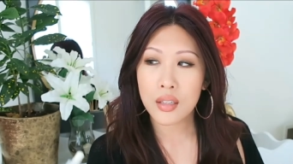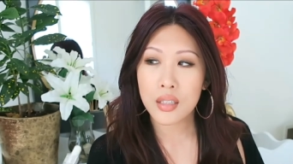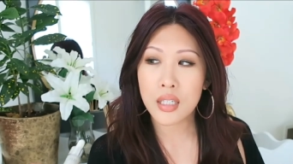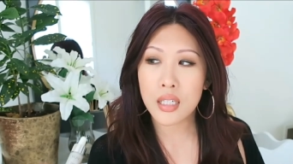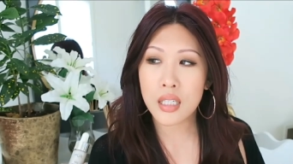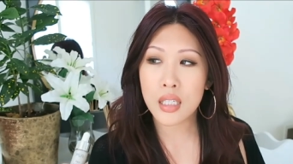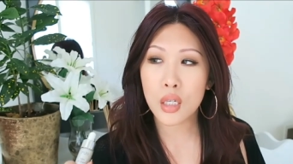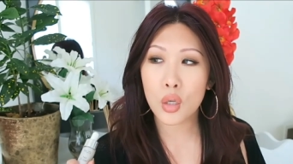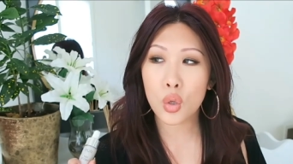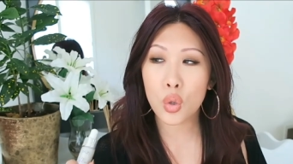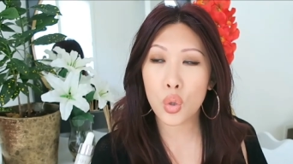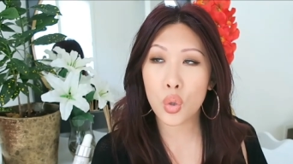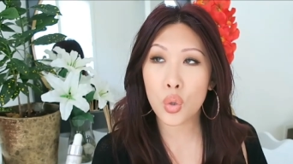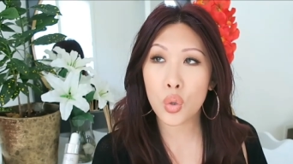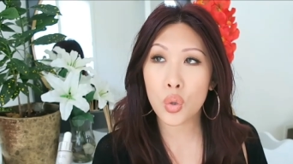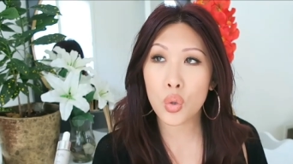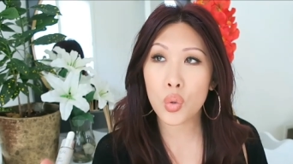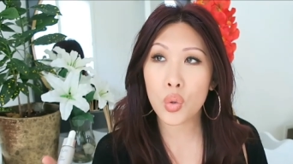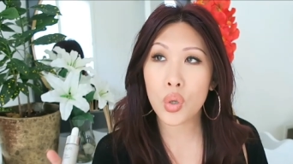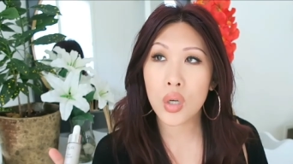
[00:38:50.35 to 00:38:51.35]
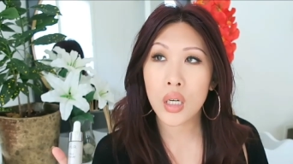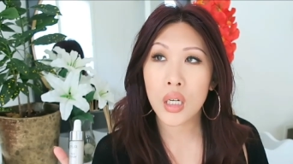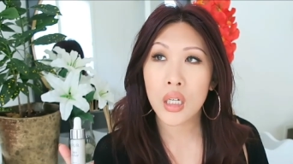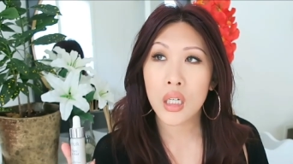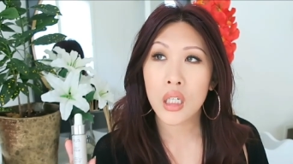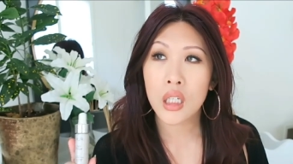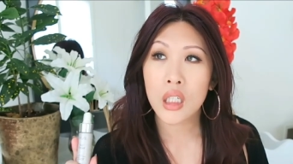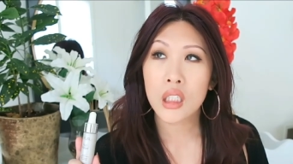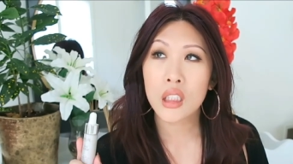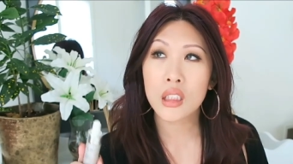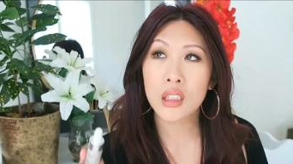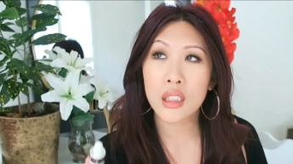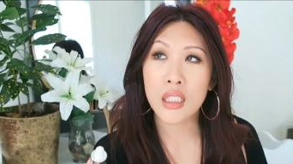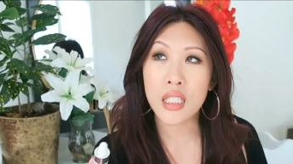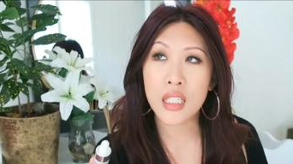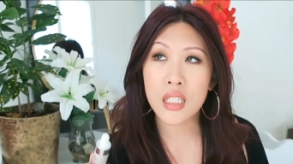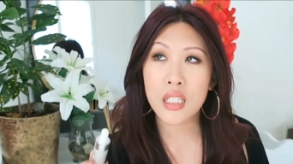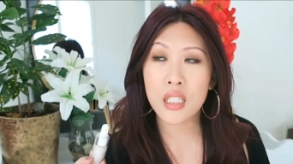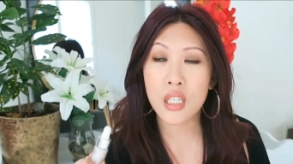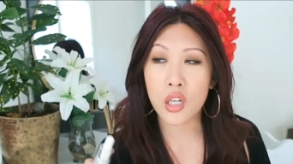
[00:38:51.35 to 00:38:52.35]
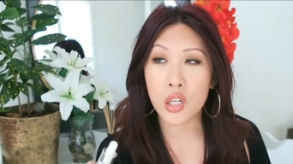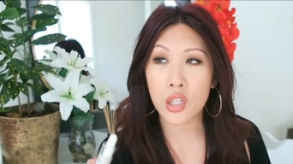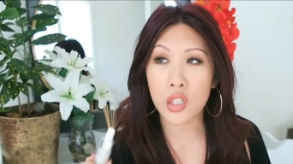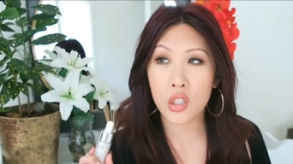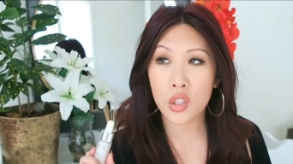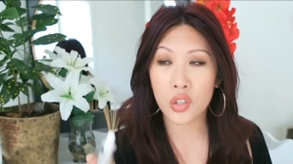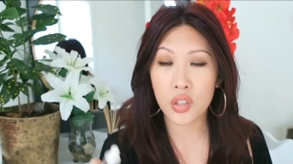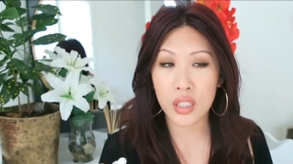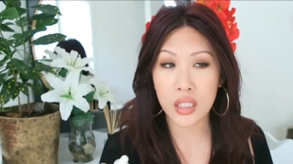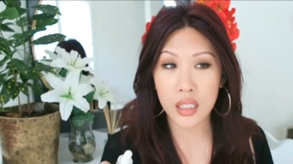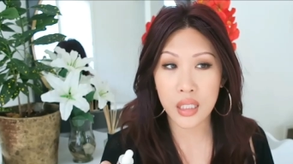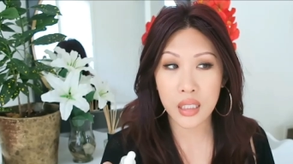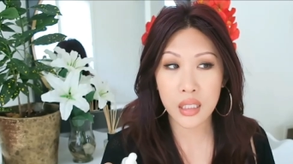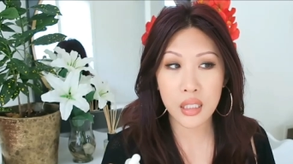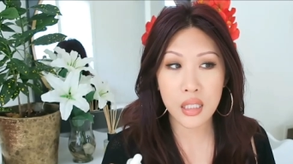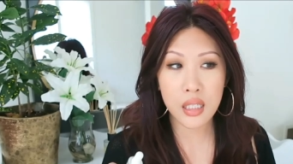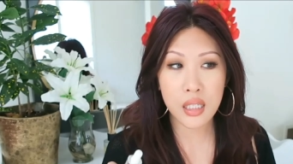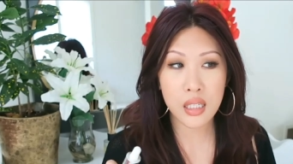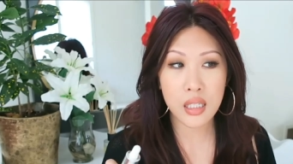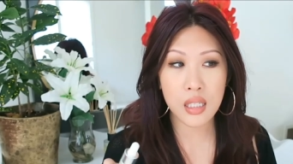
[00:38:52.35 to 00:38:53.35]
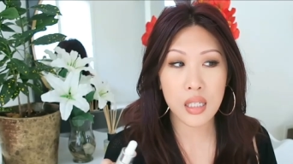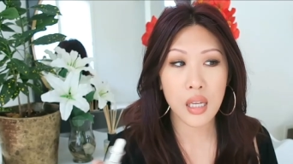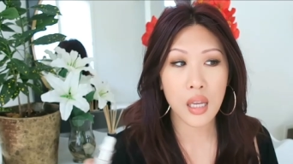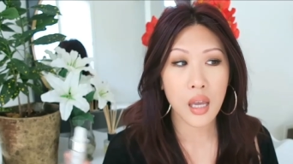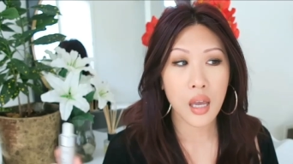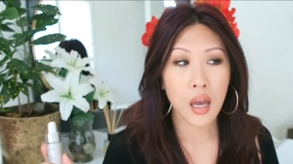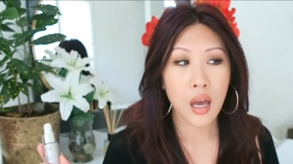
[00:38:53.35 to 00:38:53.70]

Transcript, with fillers: to see who lists their ingredients